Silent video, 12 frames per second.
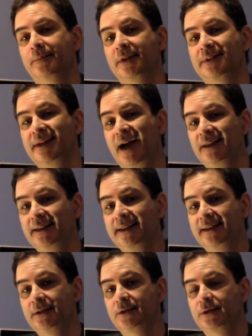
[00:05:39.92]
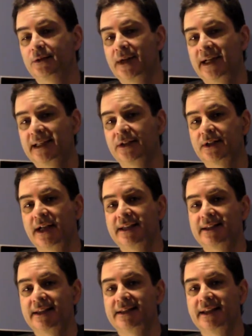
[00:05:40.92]
dolly, tracking shots,
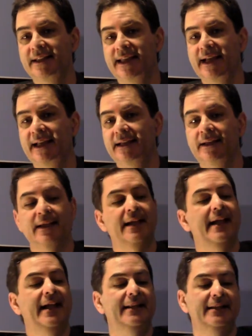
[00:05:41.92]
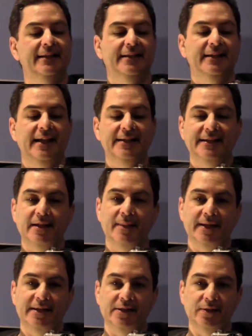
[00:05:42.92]
things like that. And the nice thing
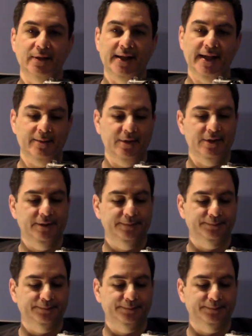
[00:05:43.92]
about these little cameras,